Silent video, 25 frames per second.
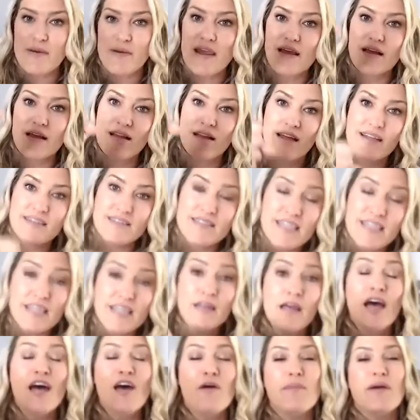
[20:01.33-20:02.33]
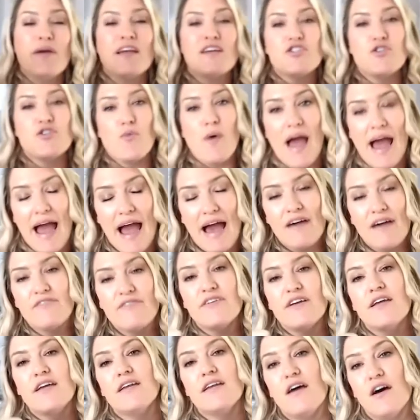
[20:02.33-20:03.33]
paying clients in because you have
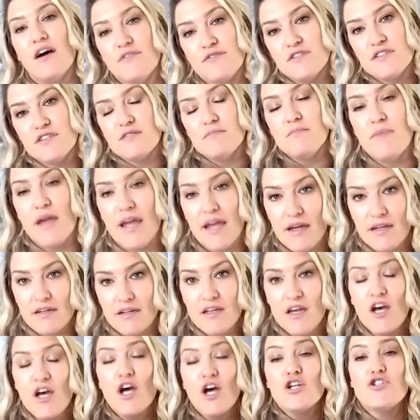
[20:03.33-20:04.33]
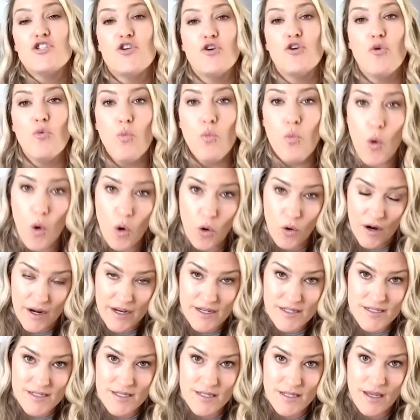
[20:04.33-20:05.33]
enough demand to
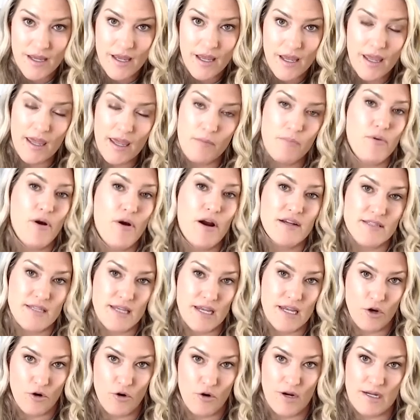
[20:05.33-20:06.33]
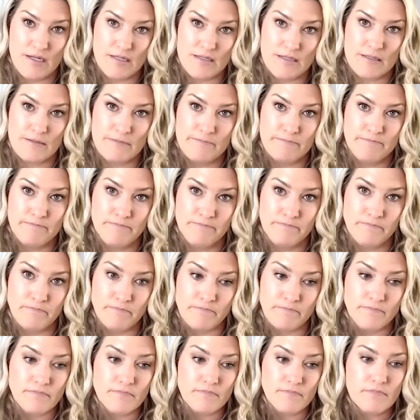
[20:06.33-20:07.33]
warrant a price increase.
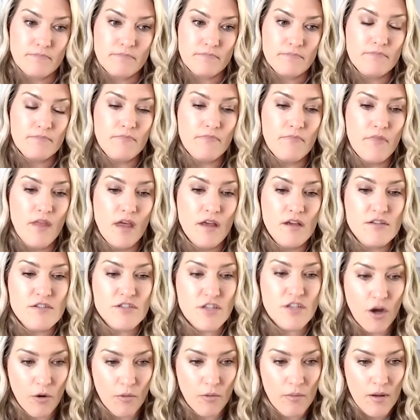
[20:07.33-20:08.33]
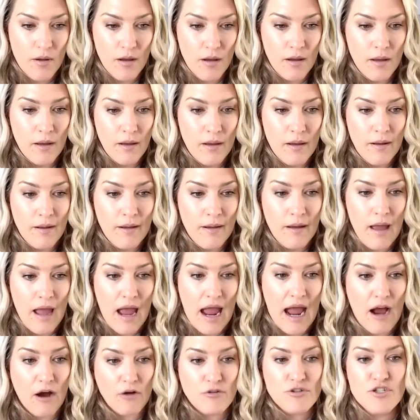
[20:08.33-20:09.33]
So,
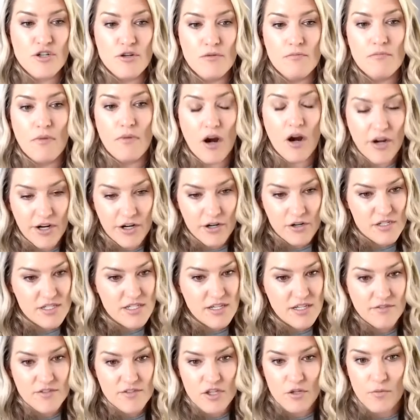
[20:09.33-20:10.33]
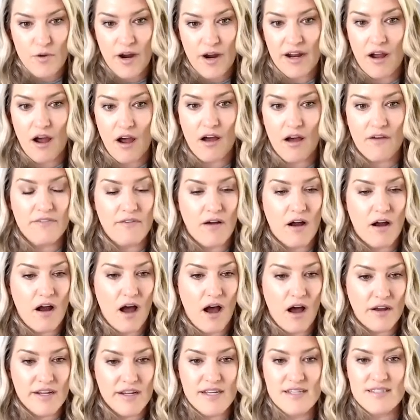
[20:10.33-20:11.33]
how to market yourself to the right
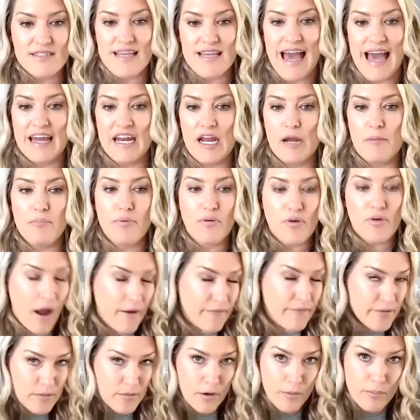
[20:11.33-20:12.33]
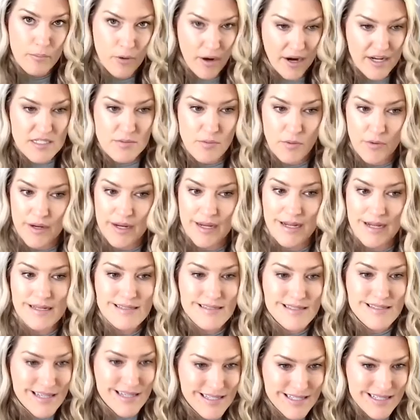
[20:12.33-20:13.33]
audience at a profitable price point
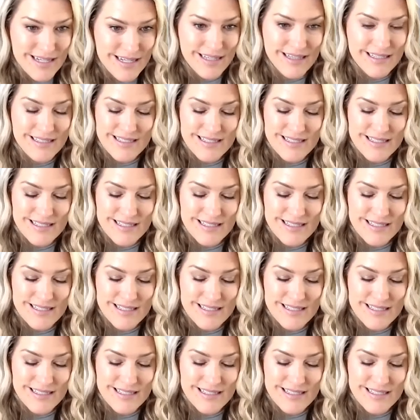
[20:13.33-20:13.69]
consistent,